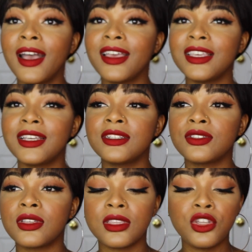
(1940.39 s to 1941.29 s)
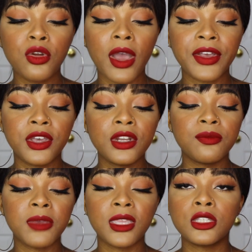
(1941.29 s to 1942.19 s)
And you know, I could have
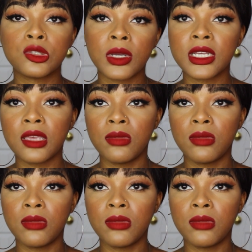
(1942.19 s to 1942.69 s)
made this work and